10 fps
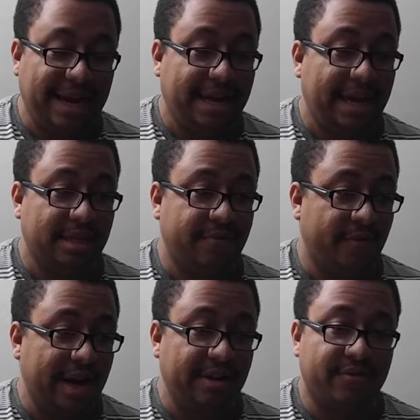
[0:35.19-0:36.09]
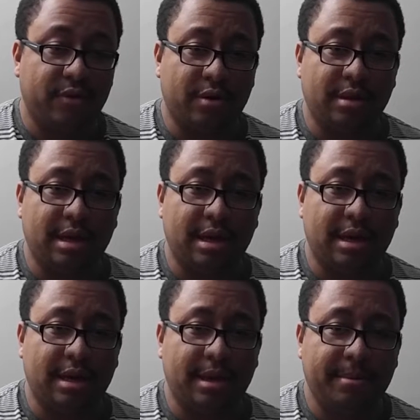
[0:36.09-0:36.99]
decades fighting for the
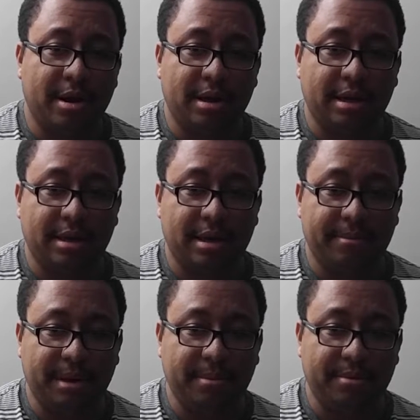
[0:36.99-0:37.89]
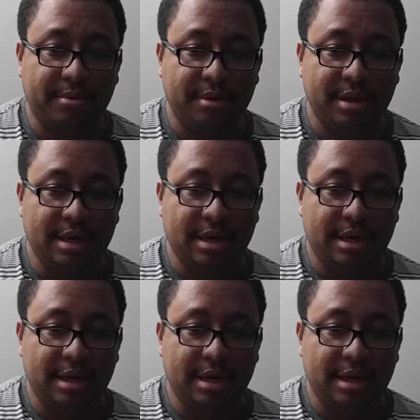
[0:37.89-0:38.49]
American people,